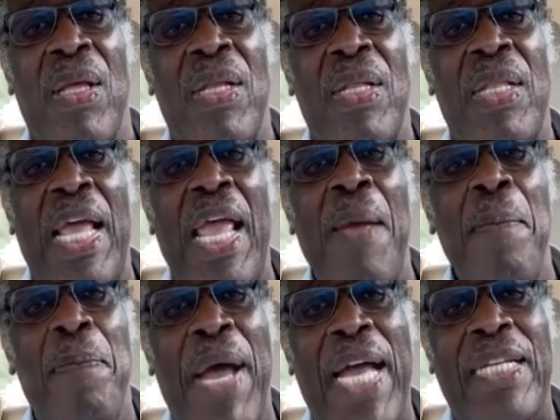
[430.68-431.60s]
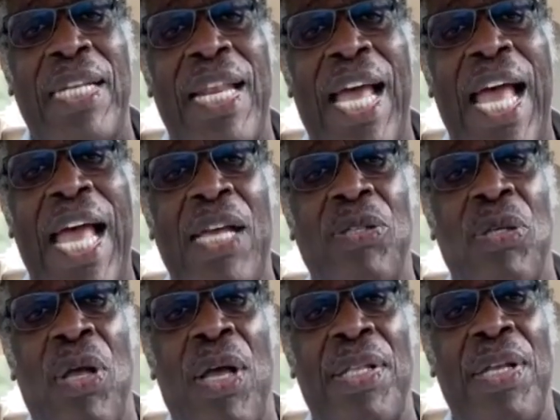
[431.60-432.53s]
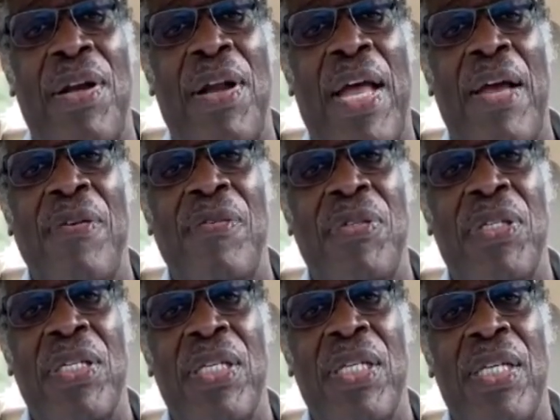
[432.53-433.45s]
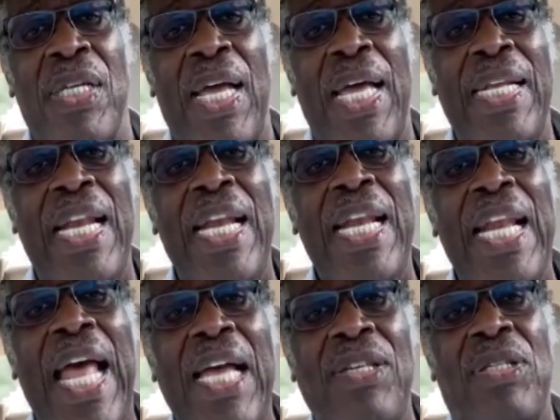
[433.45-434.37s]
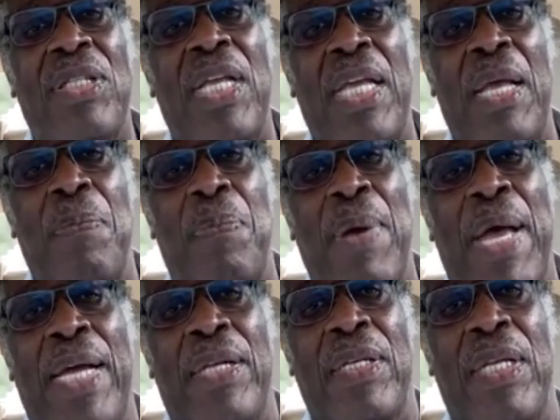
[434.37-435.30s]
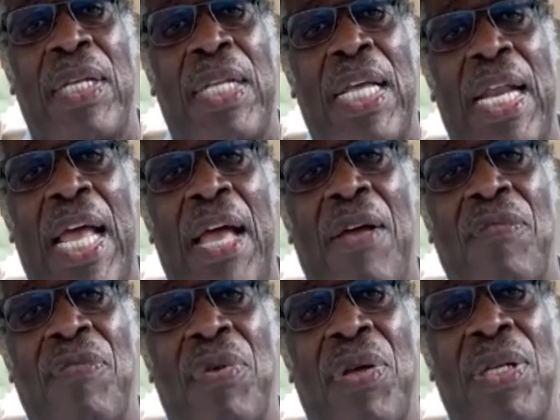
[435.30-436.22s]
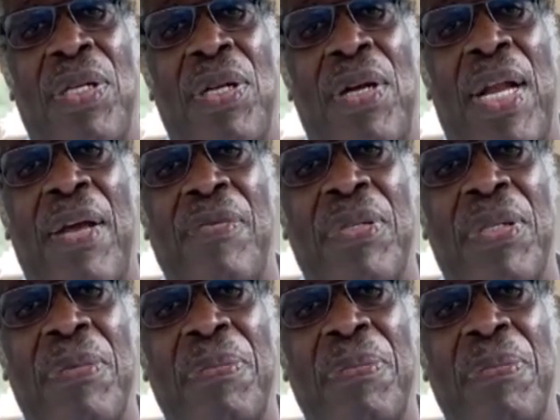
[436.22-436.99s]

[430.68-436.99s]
the impact it has on their lives, and the lasting impact it can have on their lives.